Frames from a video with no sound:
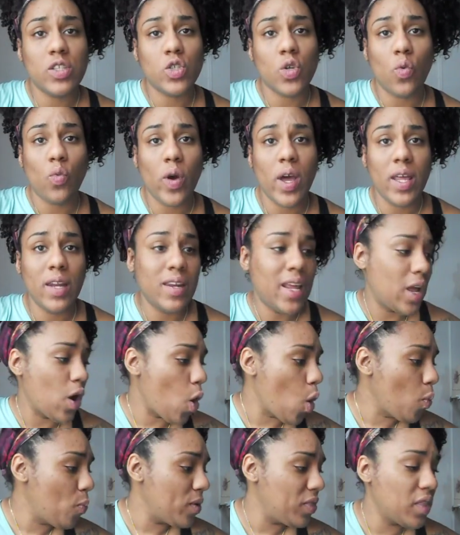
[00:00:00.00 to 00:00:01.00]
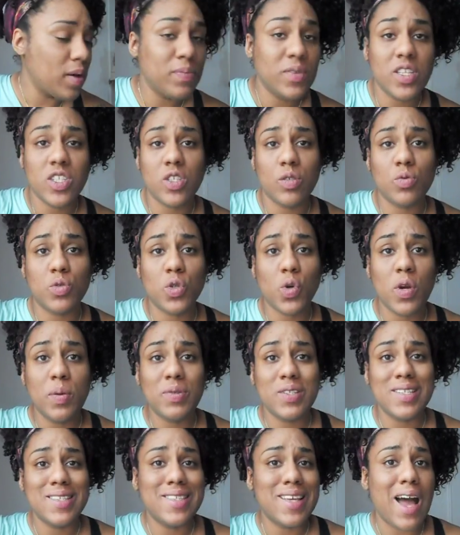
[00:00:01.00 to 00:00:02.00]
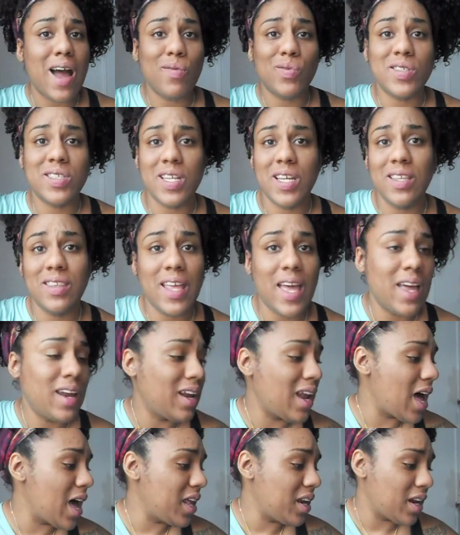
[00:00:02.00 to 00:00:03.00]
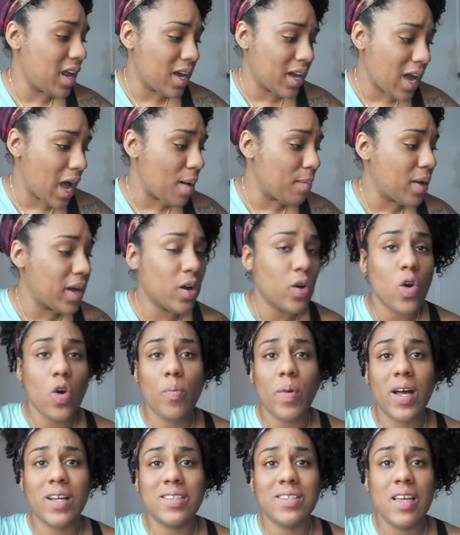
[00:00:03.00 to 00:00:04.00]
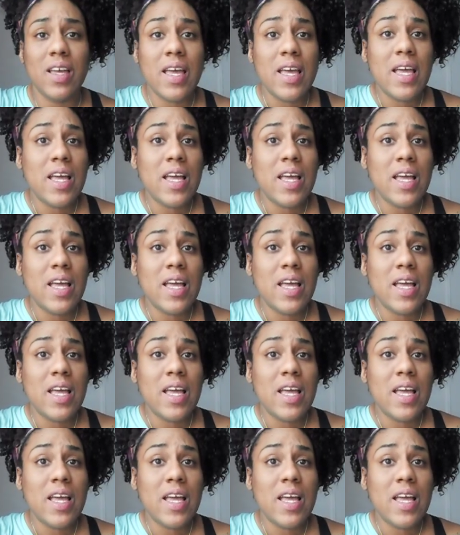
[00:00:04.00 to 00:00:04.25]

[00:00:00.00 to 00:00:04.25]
So when they opened up the subscriptions, I was in that line and I got my curlBox.